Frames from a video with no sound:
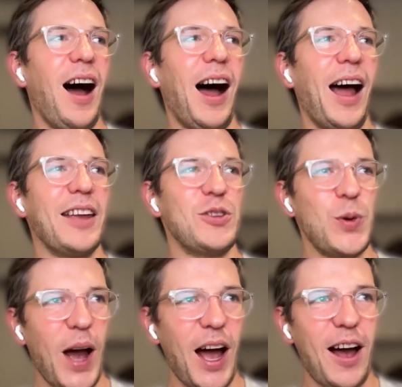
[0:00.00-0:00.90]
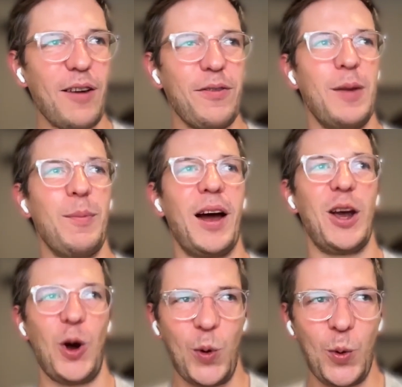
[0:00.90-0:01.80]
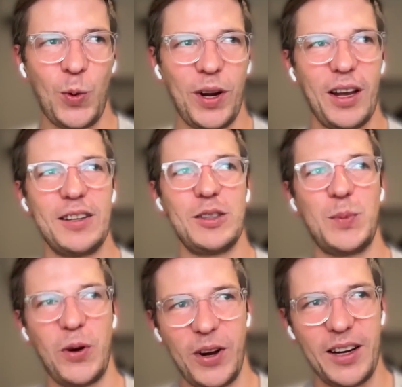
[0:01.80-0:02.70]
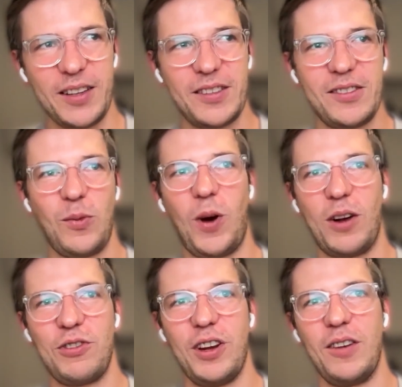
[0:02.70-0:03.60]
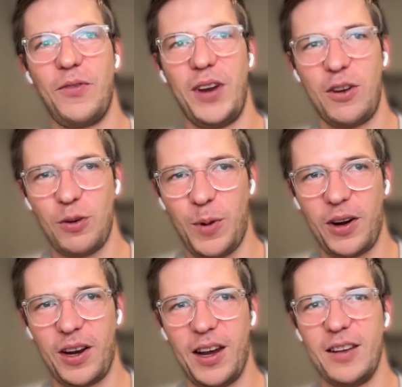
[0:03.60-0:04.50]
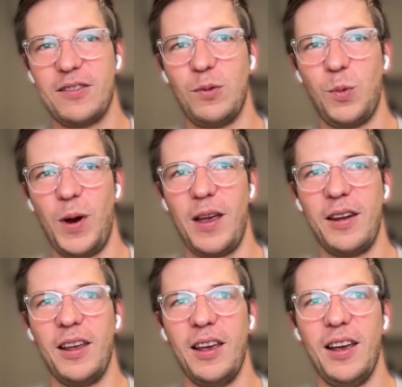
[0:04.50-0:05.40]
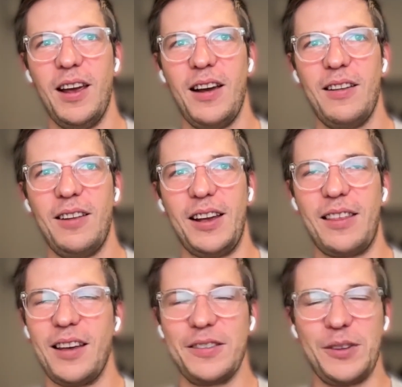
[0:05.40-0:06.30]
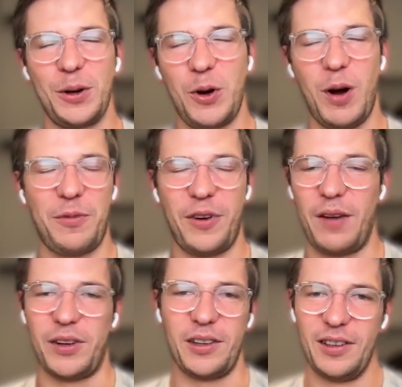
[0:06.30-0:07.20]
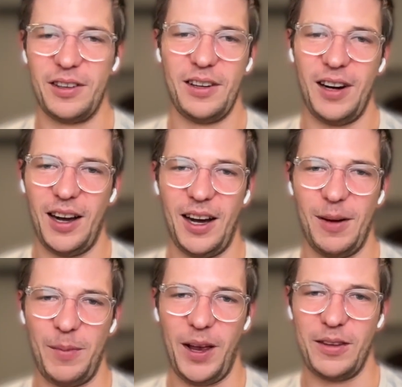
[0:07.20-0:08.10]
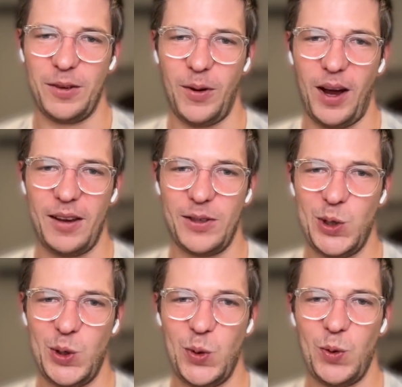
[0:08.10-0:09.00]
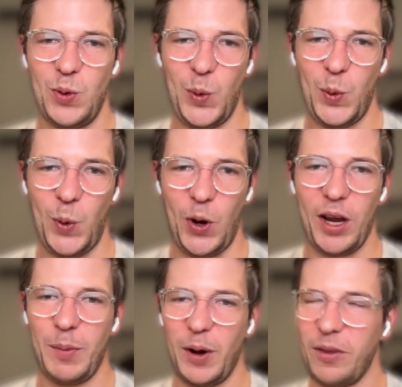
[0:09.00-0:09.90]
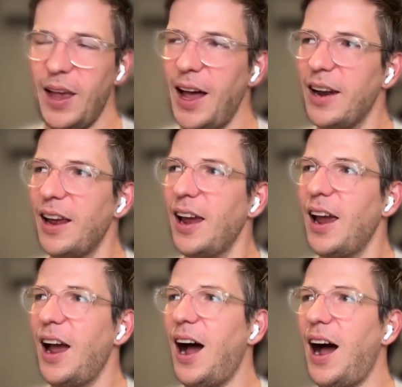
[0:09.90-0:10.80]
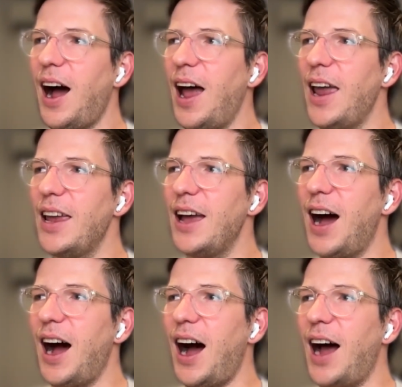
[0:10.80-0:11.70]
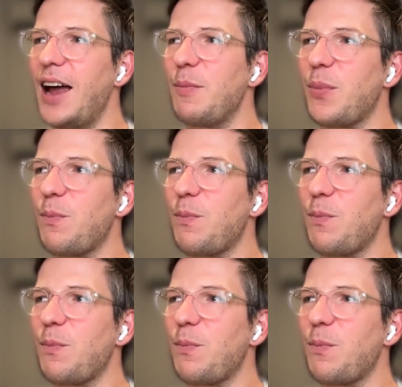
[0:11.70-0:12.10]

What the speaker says: I do have in my own experience watching financial markets when like things don't go up forever. And so I do worry about that. I I